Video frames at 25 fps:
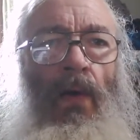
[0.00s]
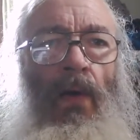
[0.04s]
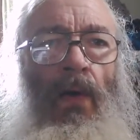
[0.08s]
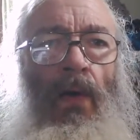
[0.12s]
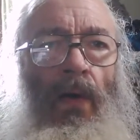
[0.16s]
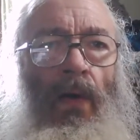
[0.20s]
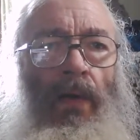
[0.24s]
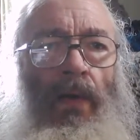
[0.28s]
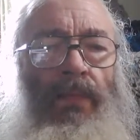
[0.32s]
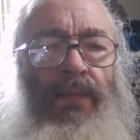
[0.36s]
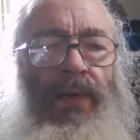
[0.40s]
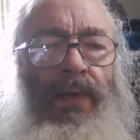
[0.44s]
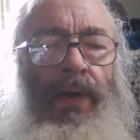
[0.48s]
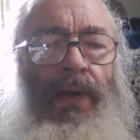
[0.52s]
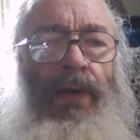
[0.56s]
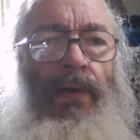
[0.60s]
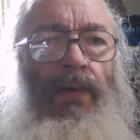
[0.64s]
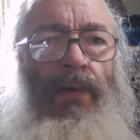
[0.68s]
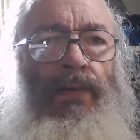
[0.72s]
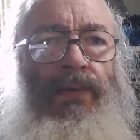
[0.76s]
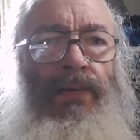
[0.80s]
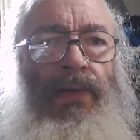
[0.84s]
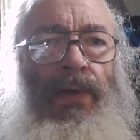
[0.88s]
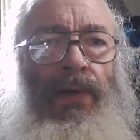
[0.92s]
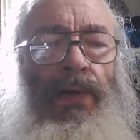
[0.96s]
I've seen
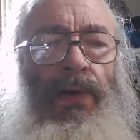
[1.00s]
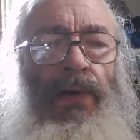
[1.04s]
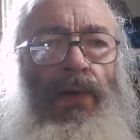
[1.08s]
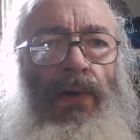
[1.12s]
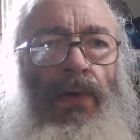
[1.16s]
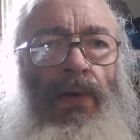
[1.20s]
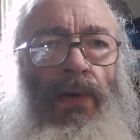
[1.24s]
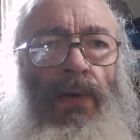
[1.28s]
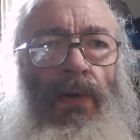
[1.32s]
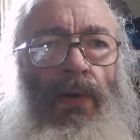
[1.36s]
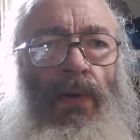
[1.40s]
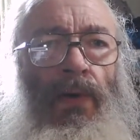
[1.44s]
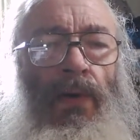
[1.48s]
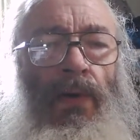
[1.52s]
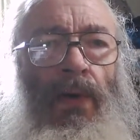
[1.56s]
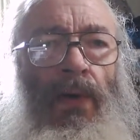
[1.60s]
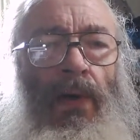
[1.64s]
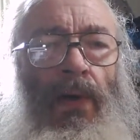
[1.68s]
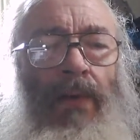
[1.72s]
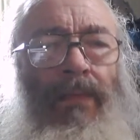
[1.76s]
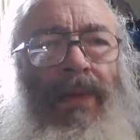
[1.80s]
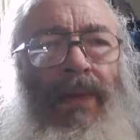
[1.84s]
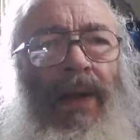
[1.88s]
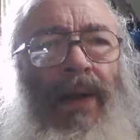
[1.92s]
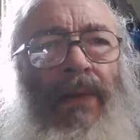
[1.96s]
those too.
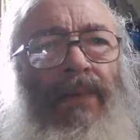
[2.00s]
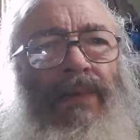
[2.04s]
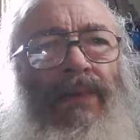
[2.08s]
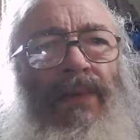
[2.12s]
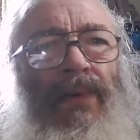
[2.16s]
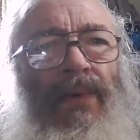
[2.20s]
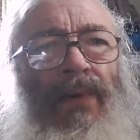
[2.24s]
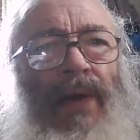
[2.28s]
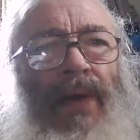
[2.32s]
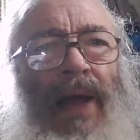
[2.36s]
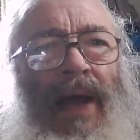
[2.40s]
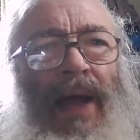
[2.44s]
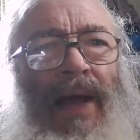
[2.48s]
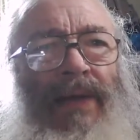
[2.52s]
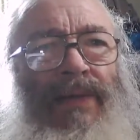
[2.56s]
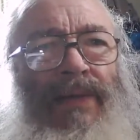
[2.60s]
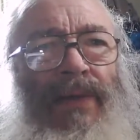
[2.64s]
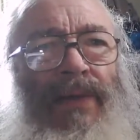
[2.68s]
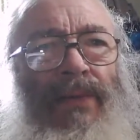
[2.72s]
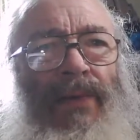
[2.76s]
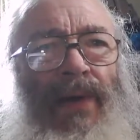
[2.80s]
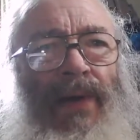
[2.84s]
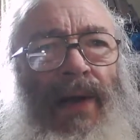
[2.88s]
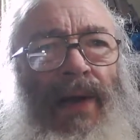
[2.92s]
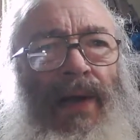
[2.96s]
But I was doing
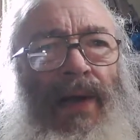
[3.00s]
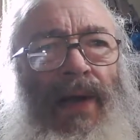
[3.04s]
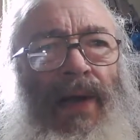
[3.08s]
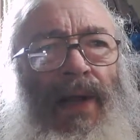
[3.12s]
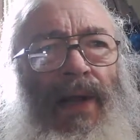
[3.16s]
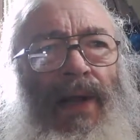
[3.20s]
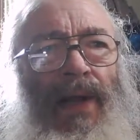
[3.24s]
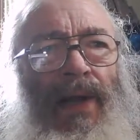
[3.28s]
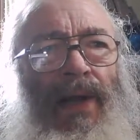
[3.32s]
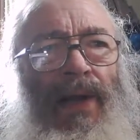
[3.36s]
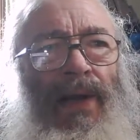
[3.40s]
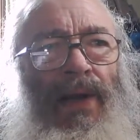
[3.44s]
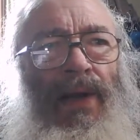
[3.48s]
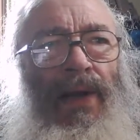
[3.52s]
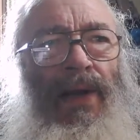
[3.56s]
acid when I did it.